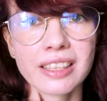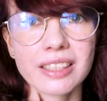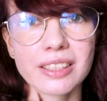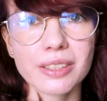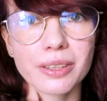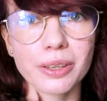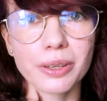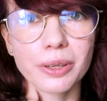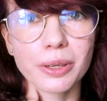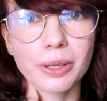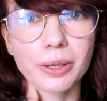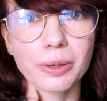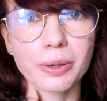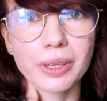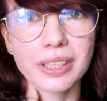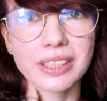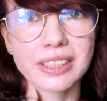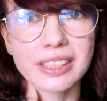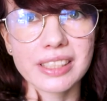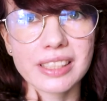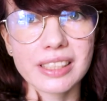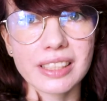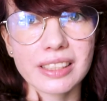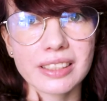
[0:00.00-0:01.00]
So I
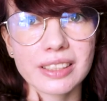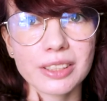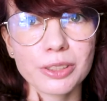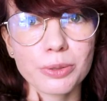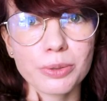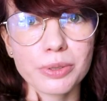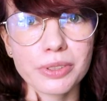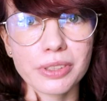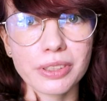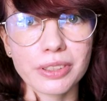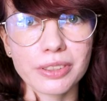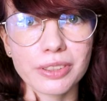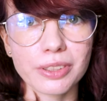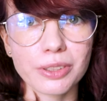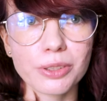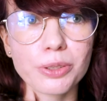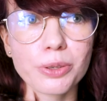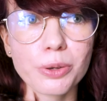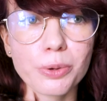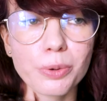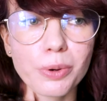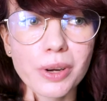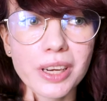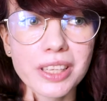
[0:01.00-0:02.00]
decided to start a
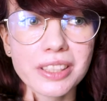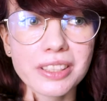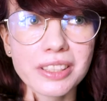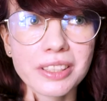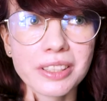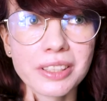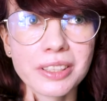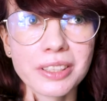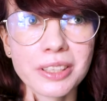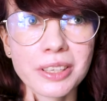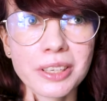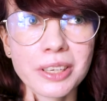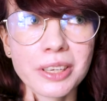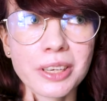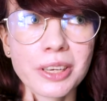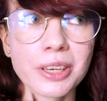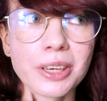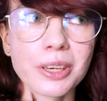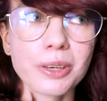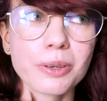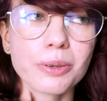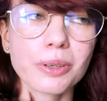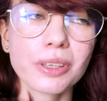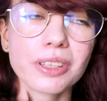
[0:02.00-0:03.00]
new one,
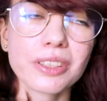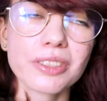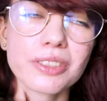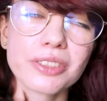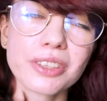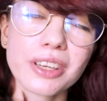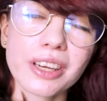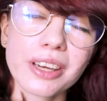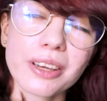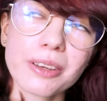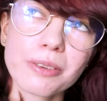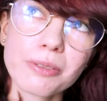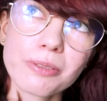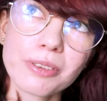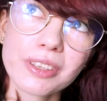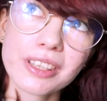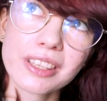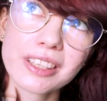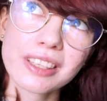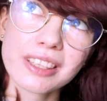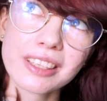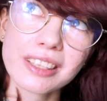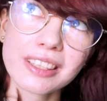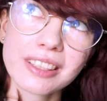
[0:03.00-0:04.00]
which I
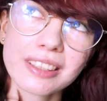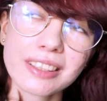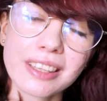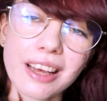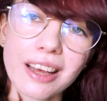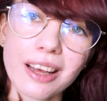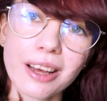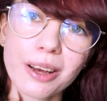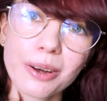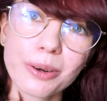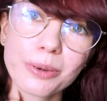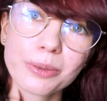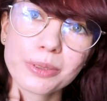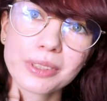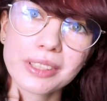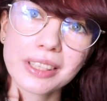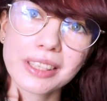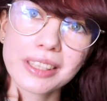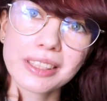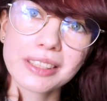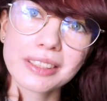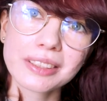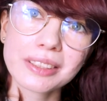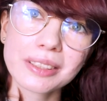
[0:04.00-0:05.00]
think now
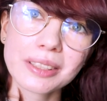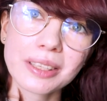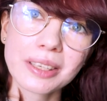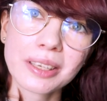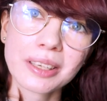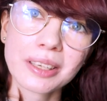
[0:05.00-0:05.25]
that